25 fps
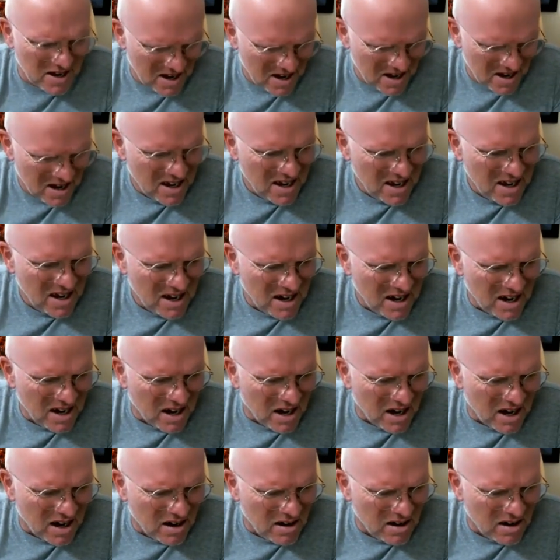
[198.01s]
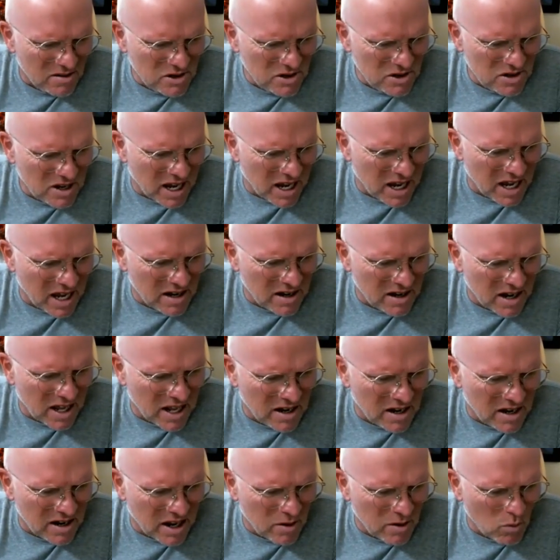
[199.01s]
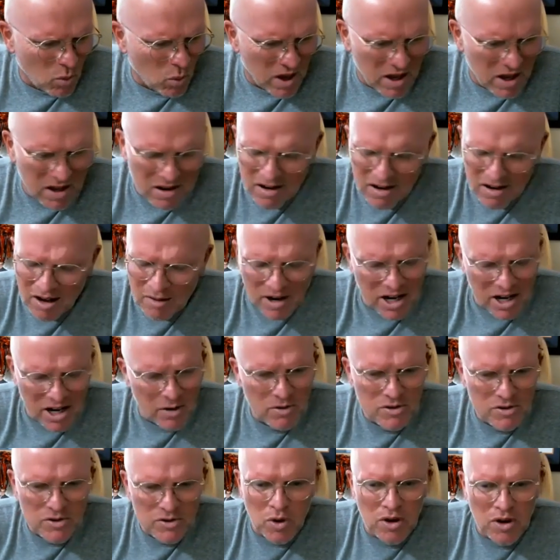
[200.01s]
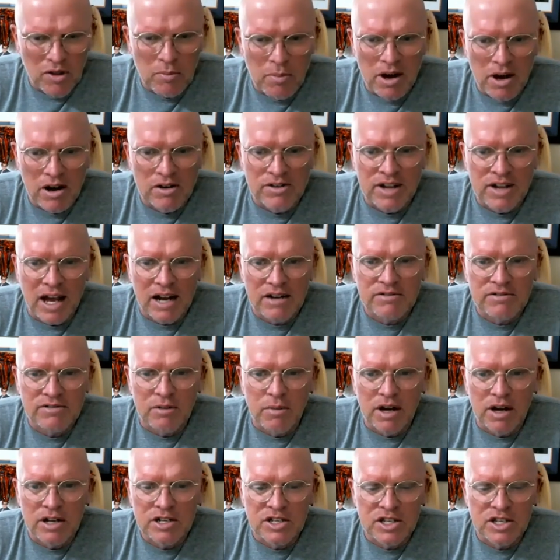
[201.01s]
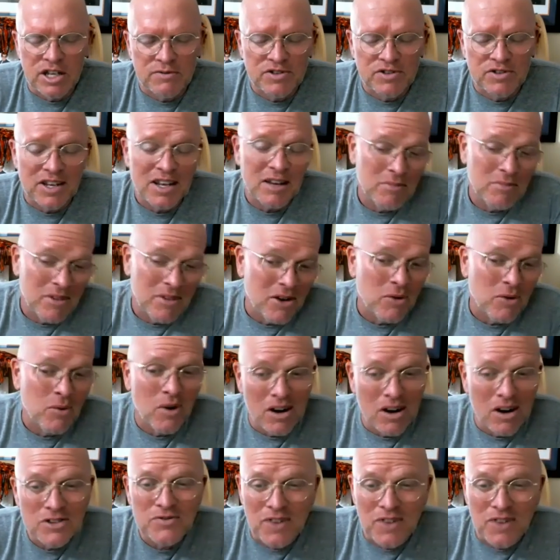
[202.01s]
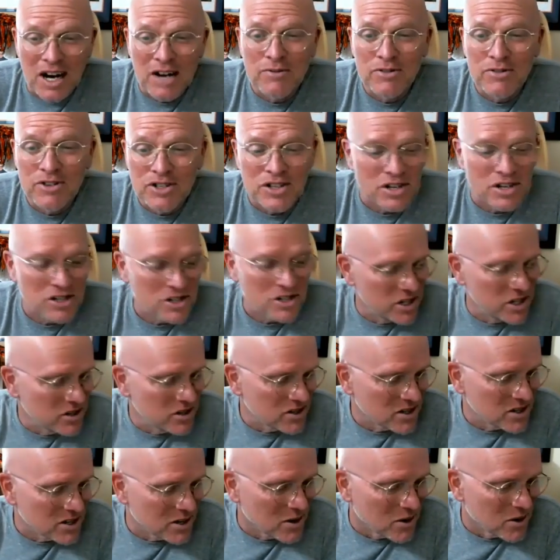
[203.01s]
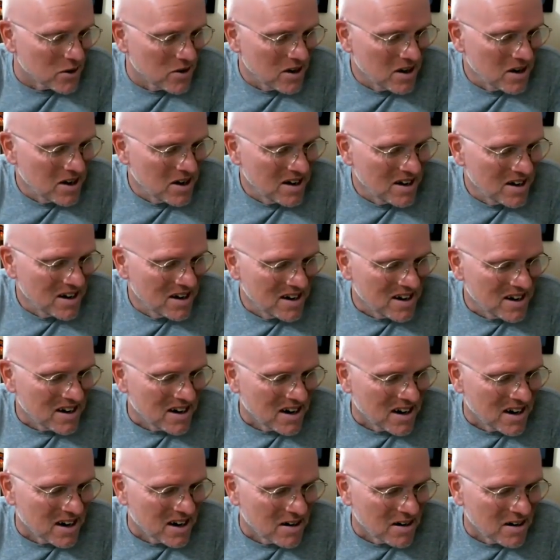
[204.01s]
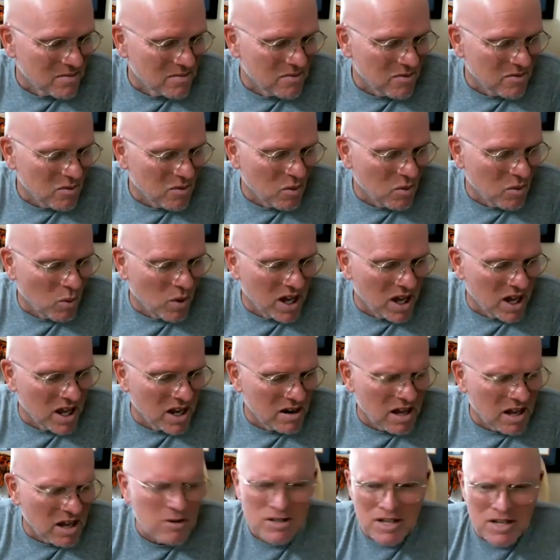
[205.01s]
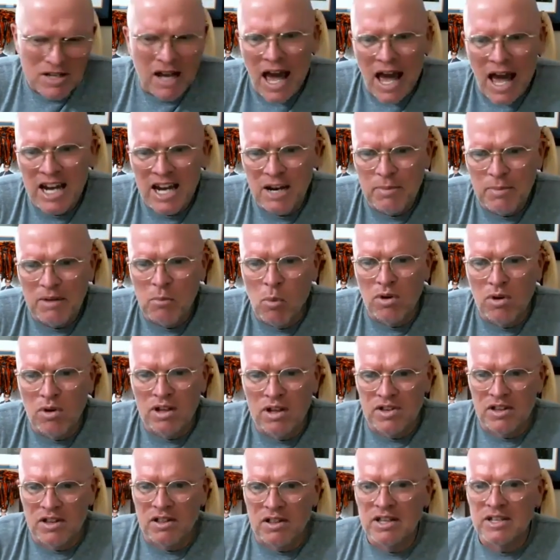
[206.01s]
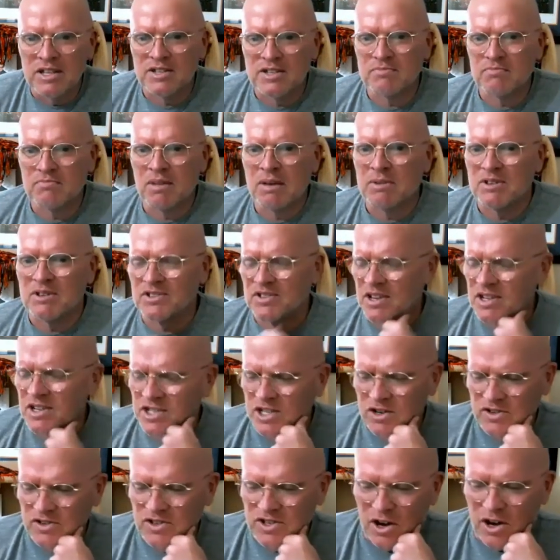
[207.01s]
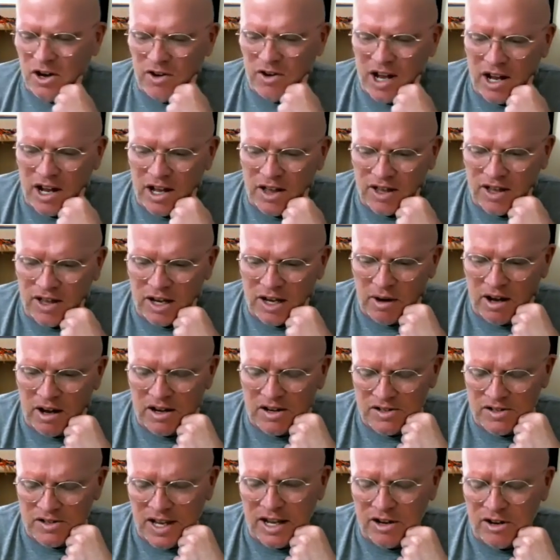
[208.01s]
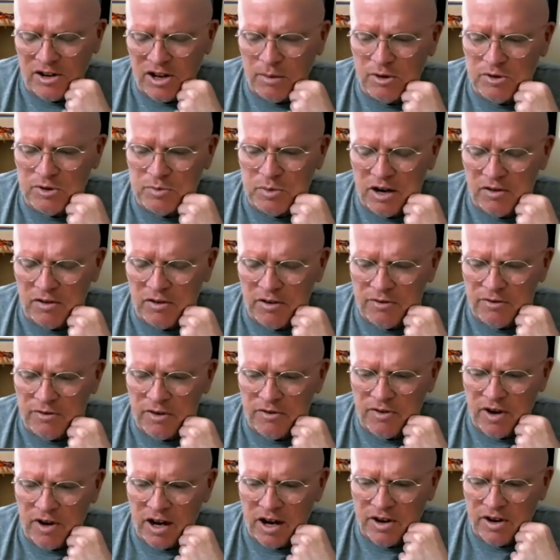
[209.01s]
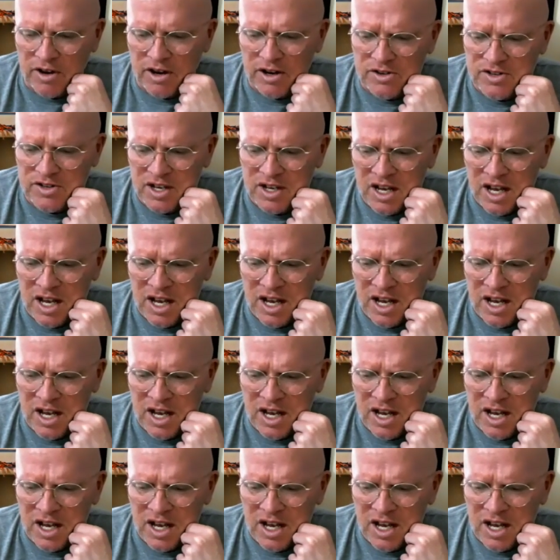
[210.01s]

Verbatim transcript: Yeah. Uh, and and it went. I mean, it was one of the better tag team matches I've seen, but it was five or six years ago. Um, when it was, I had to be more, at least maybe six years ago. Now you think about it, because AEW's been around for five years.